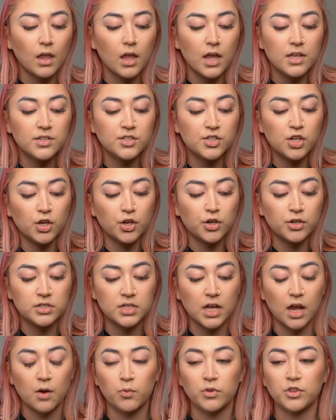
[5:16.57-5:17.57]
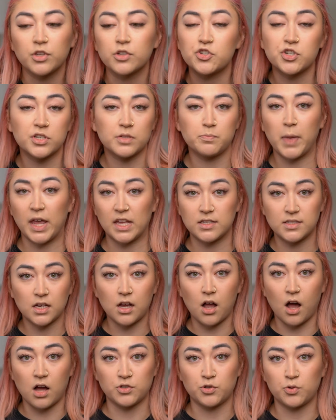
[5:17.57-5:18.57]
And so you're done with your just basic
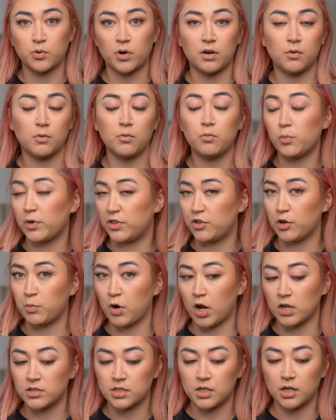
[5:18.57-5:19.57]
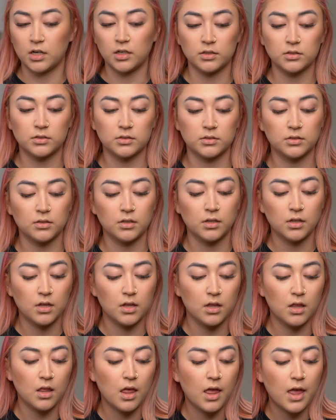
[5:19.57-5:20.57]
contour with your bronzer.
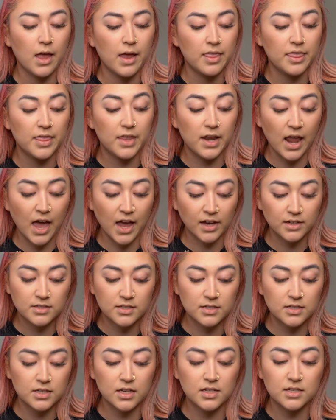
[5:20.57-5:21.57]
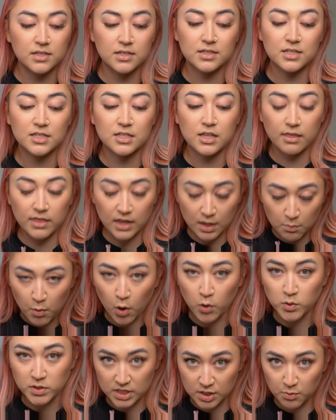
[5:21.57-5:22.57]
The next is the
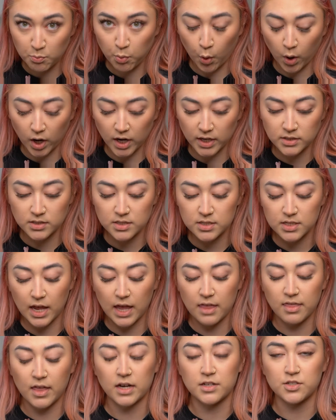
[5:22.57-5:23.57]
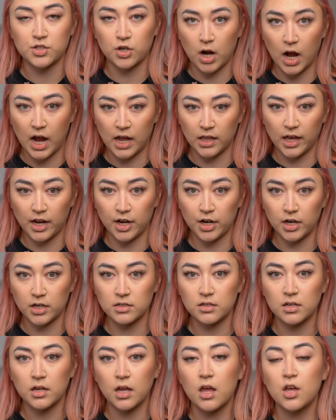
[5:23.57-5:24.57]
most important, and that is your highlighter.
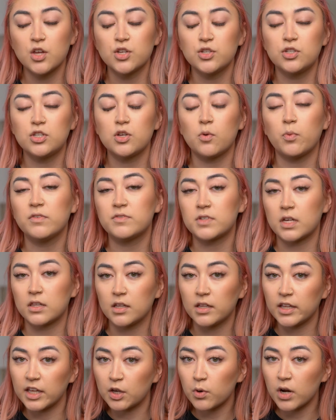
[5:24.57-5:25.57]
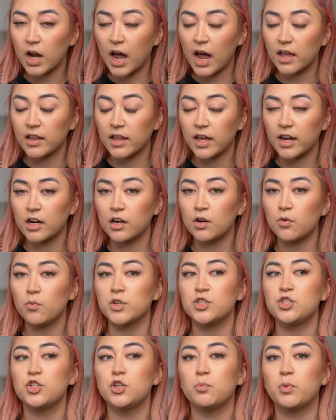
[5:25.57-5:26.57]
So we've done the liquid highlighter,
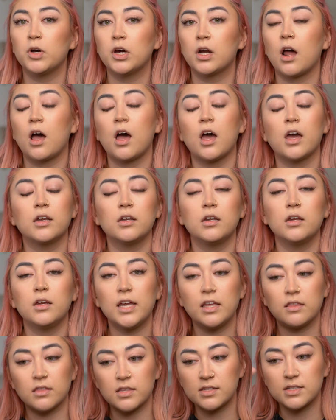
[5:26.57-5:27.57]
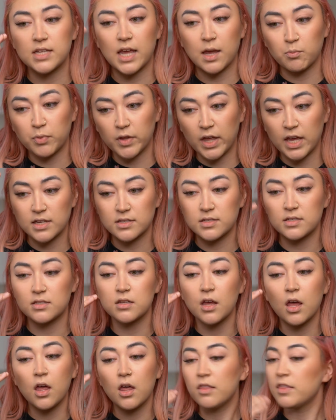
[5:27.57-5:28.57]
which you put on in the same place
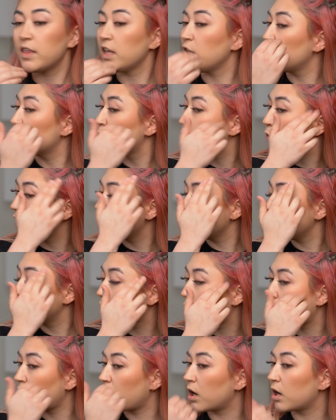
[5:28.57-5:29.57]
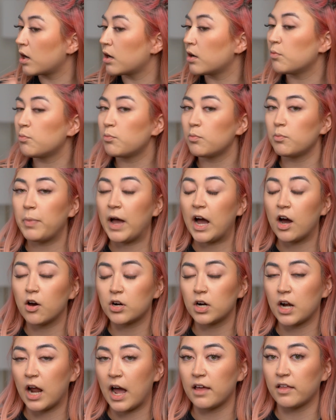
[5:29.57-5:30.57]
that you would put your
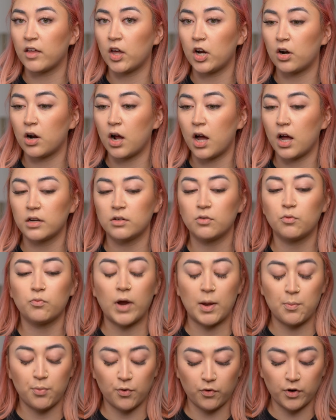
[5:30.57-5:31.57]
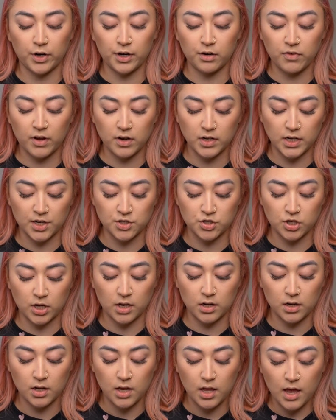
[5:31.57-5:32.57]
powdered highlighter on right before your
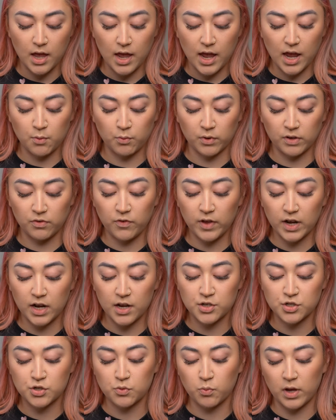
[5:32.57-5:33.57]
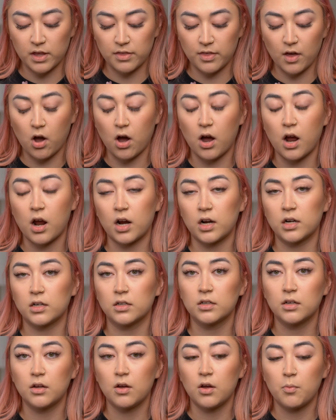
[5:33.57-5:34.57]
foundation. And we finish with our
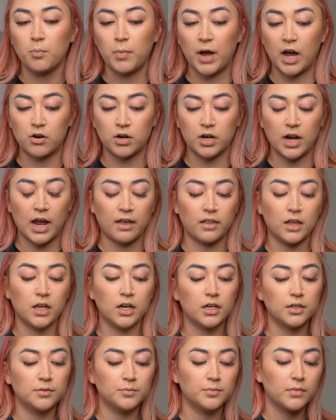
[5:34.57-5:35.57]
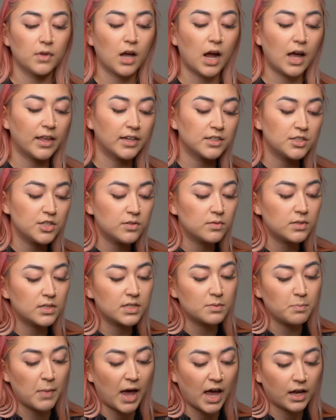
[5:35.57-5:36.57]
powdered highlighter. I like to use
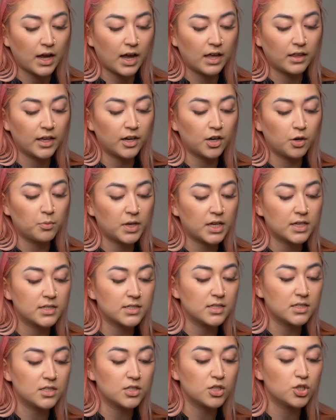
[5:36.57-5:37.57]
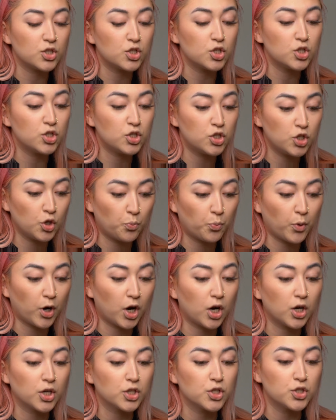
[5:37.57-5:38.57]
this MAC highlighter because it's
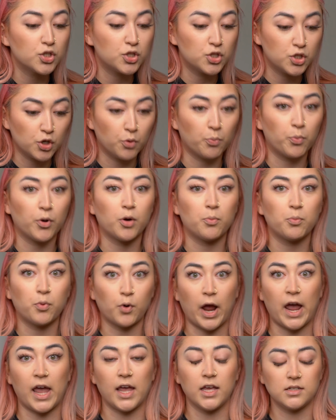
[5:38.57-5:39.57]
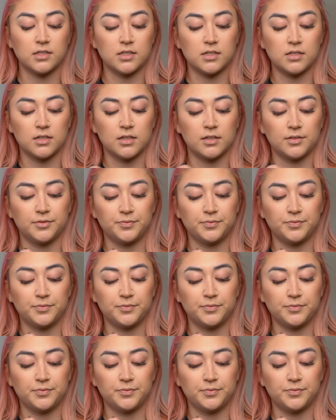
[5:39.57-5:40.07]
super, super bright.